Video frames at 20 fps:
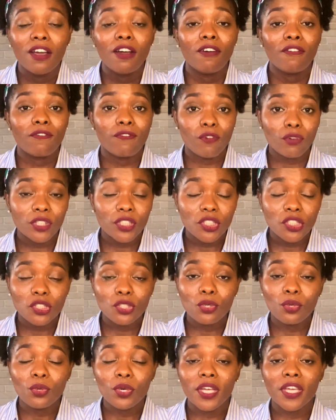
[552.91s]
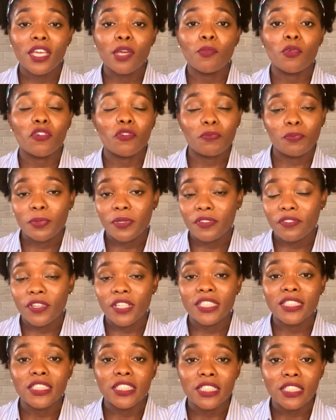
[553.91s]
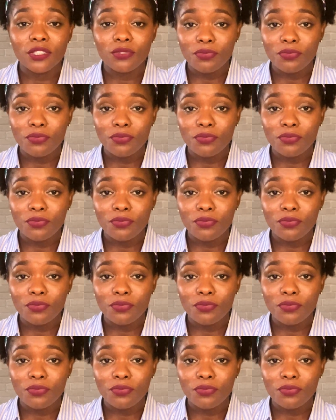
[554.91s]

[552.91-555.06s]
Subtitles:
for the sole aim of preventing